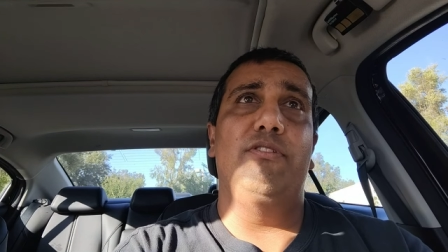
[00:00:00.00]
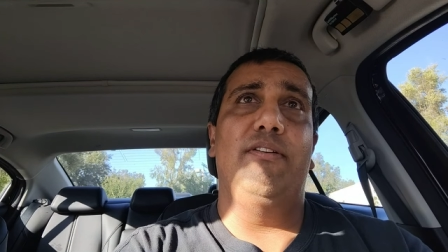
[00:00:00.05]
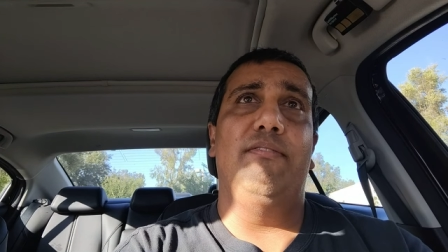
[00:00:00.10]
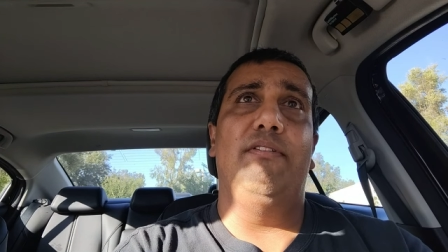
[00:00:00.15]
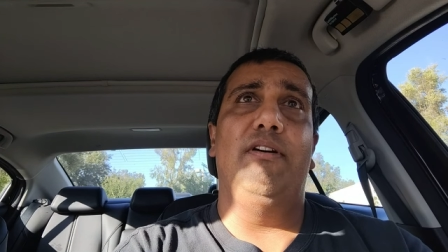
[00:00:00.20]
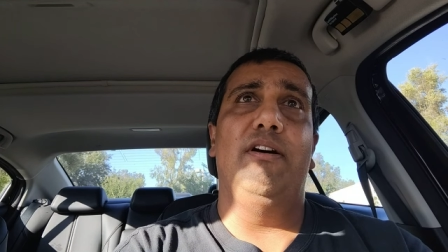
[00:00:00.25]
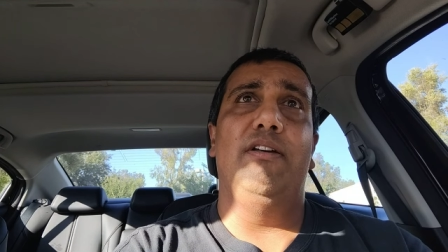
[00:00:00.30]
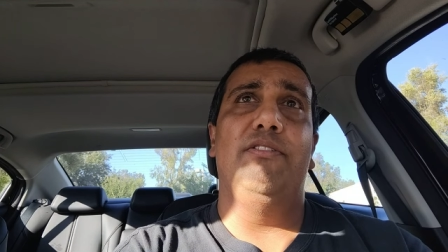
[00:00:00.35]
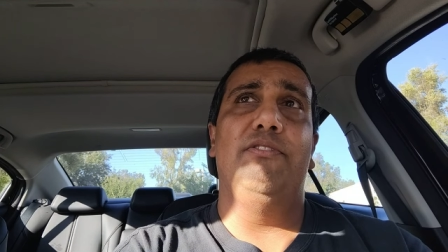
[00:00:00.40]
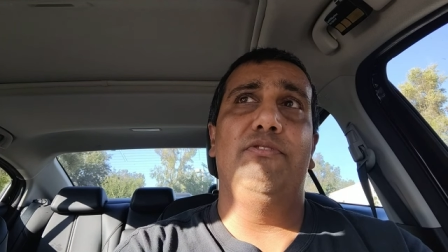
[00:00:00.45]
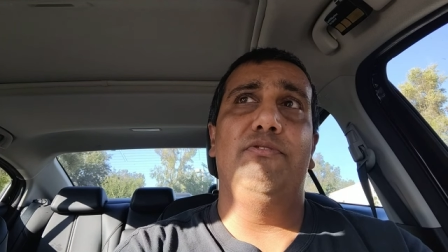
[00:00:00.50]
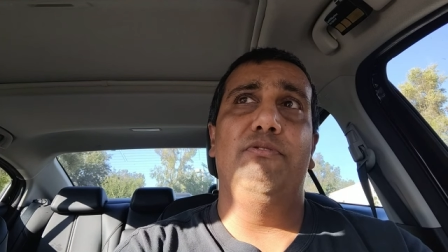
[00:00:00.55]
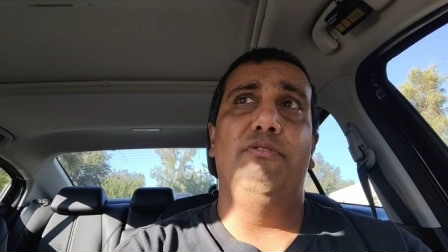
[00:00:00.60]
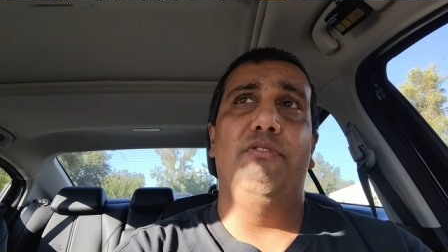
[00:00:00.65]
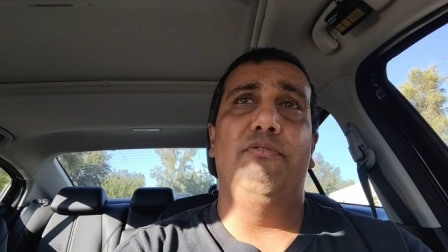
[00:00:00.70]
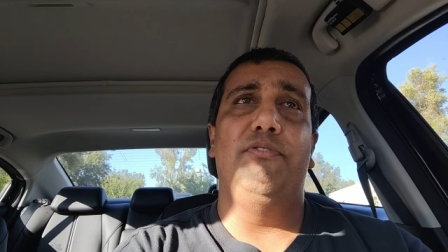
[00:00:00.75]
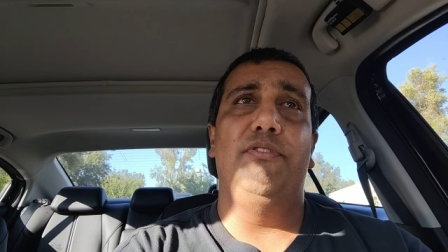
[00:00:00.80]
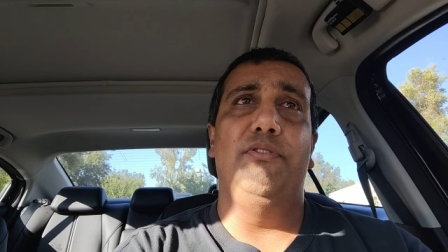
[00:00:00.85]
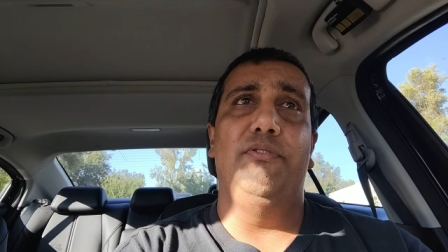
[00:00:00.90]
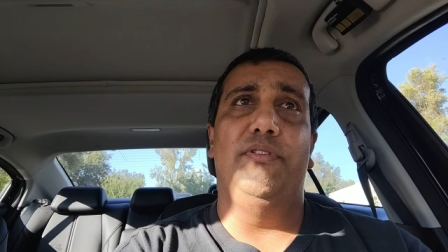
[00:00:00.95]
so I've gotten through
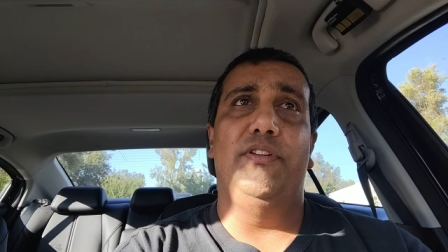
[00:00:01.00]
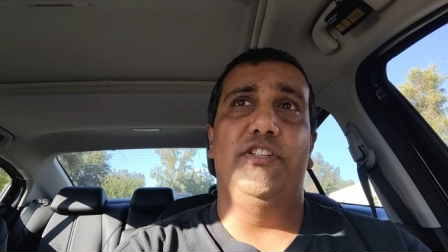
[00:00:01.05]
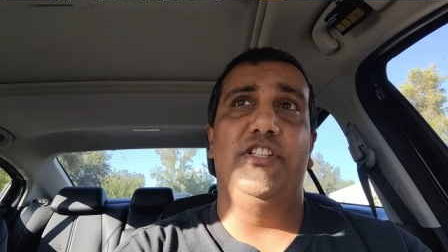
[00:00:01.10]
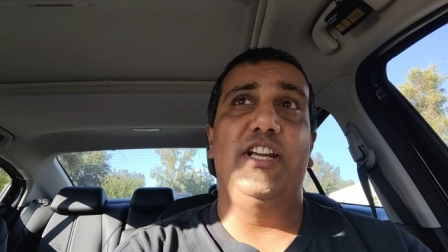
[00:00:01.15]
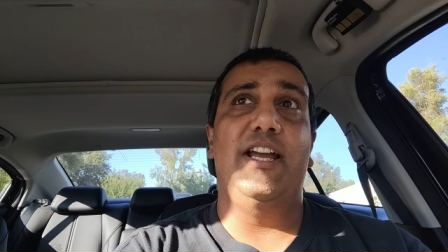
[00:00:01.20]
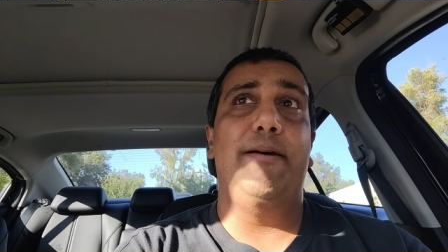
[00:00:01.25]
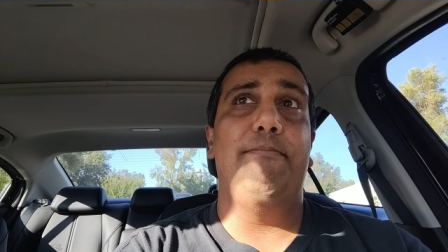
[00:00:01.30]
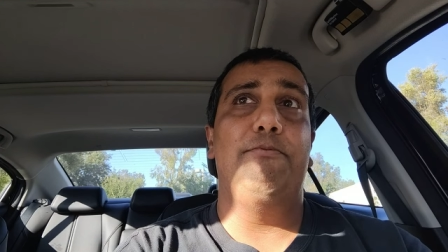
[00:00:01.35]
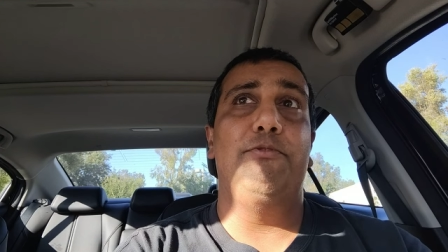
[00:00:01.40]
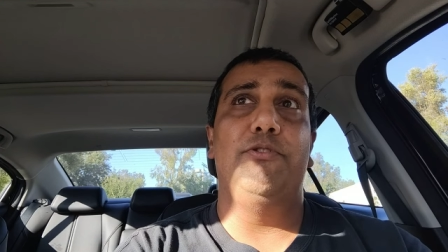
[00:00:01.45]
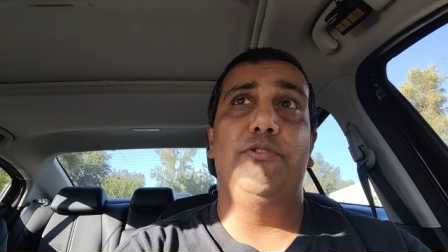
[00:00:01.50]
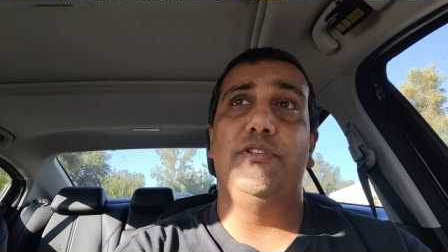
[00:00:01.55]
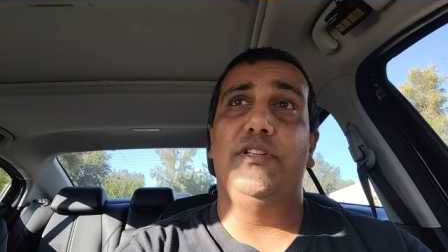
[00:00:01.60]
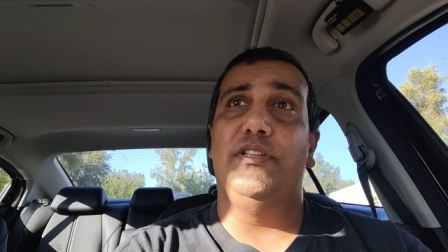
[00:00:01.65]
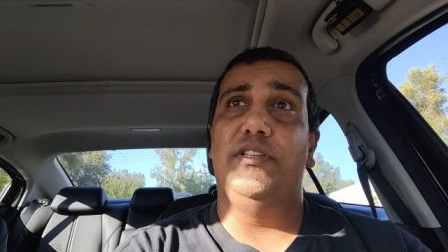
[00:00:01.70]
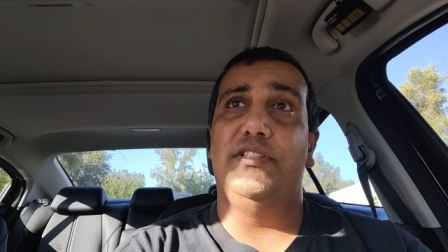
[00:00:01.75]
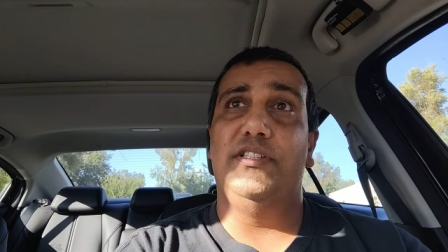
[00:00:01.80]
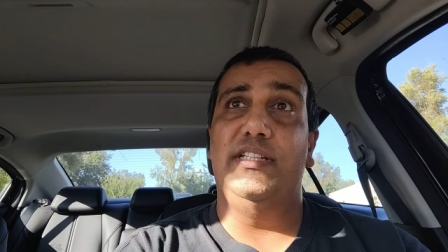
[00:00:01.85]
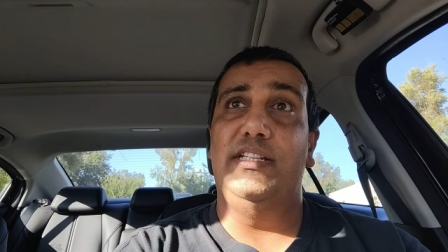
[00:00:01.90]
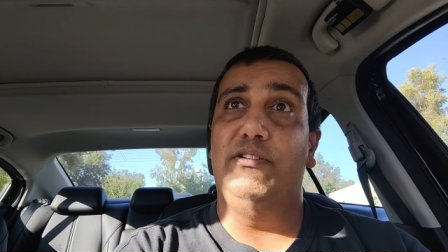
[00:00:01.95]
a few of the chapters
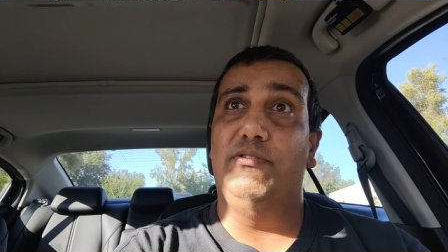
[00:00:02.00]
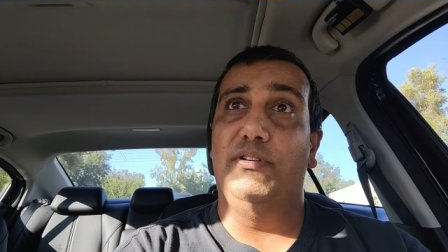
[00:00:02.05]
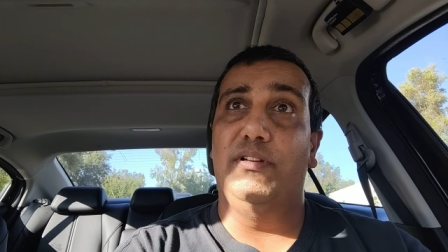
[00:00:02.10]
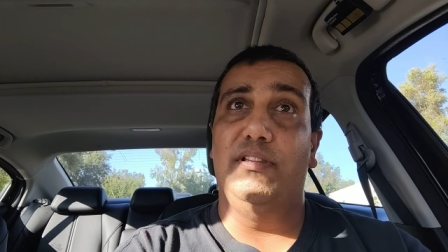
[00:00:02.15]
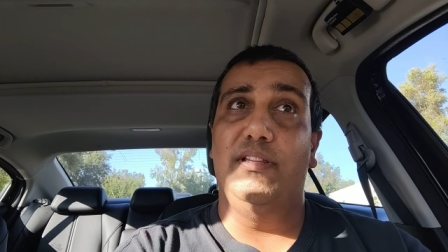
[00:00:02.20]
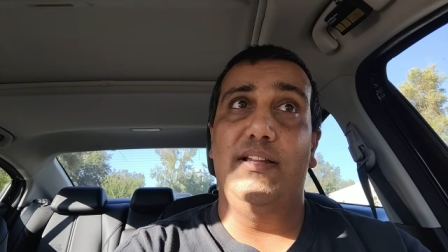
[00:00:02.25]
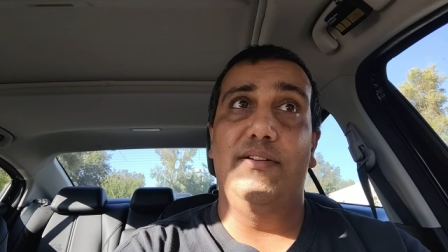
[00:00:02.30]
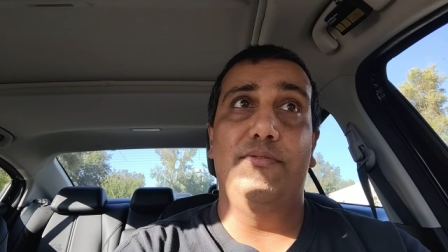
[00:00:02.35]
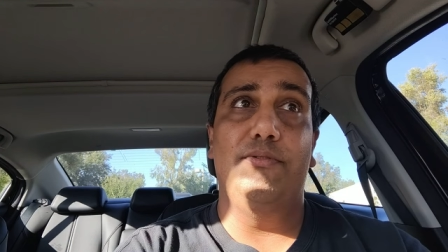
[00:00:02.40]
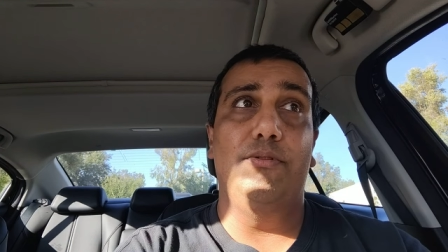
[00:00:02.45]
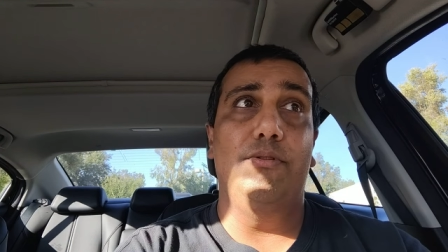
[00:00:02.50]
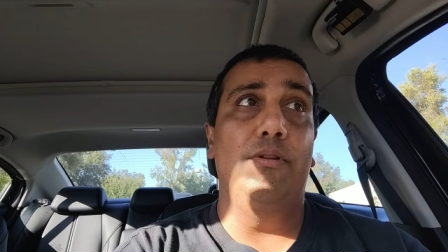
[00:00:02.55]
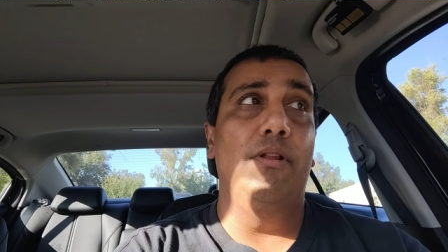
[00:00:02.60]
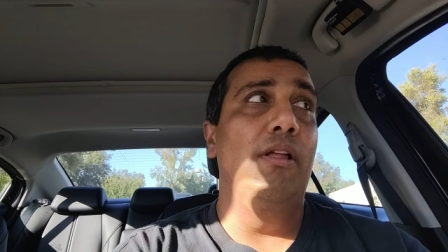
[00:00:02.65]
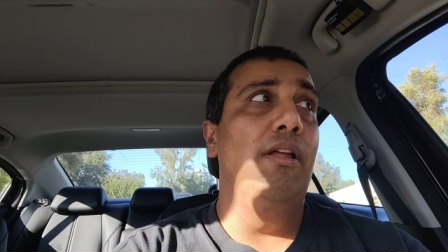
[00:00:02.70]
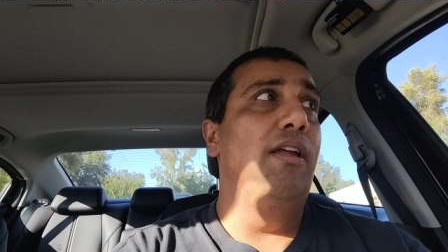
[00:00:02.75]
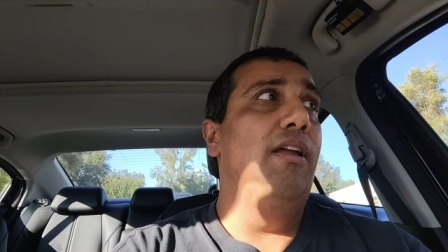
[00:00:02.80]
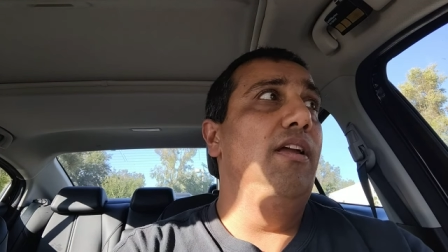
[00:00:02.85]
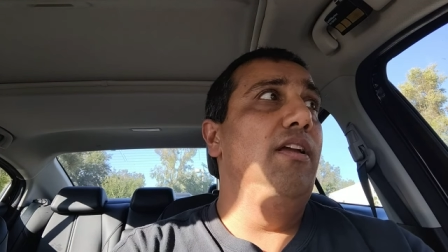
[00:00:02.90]
and the secret level.